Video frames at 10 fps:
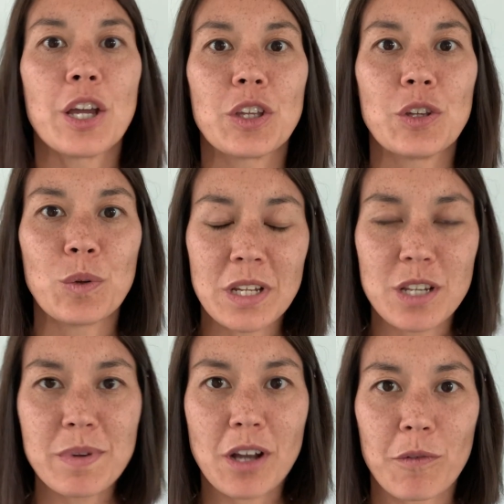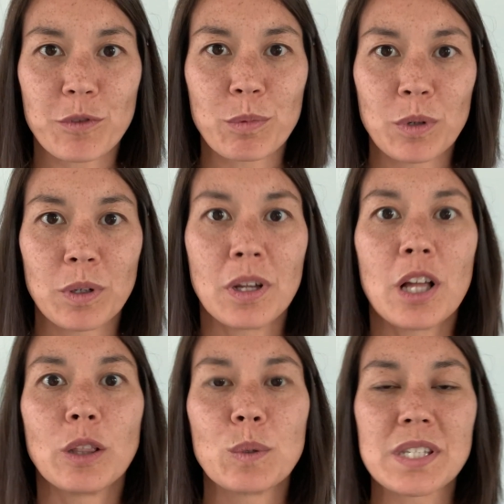You need to be comfortable
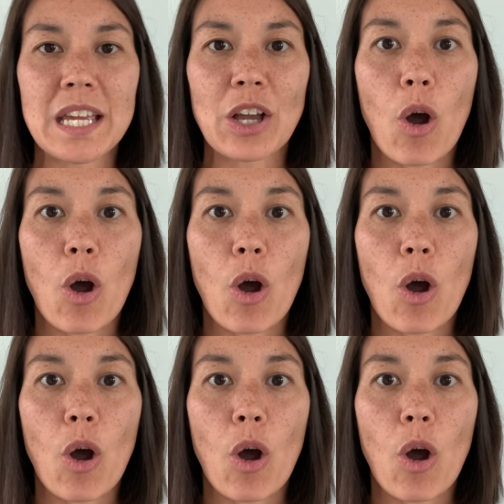losing